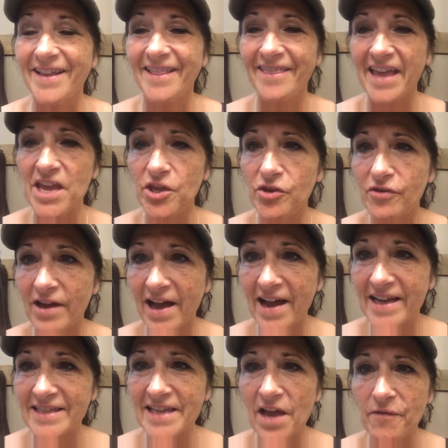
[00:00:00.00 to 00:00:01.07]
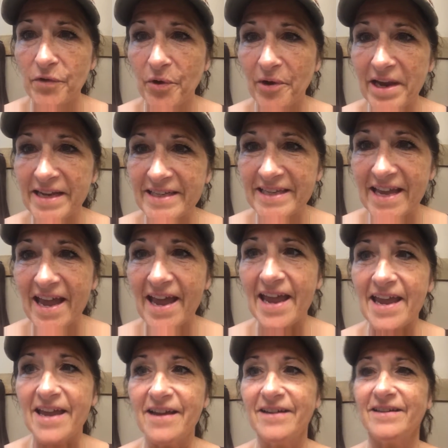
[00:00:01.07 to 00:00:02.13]
Thank you guys. Have a great
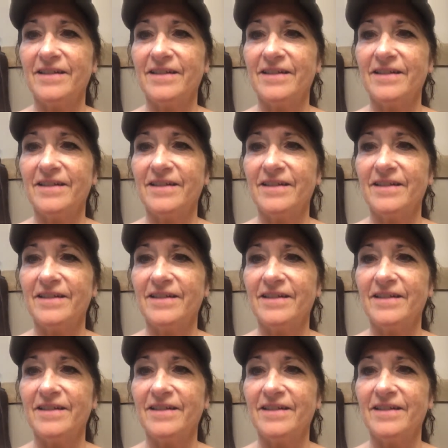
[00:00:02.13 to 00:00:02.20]
day.